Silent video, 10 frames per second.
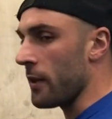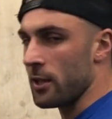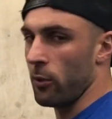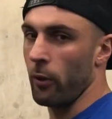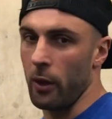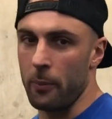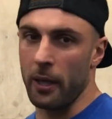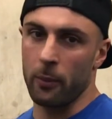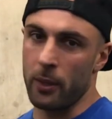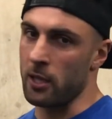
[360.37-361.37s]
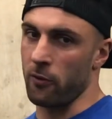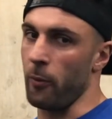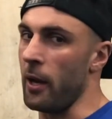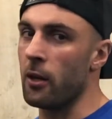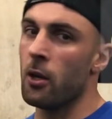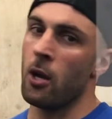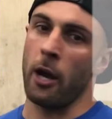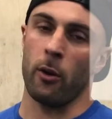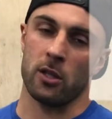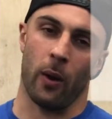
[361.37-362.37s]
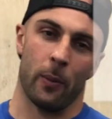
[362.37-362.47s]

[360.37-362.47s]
That's a really big piece for me. I notice a lot of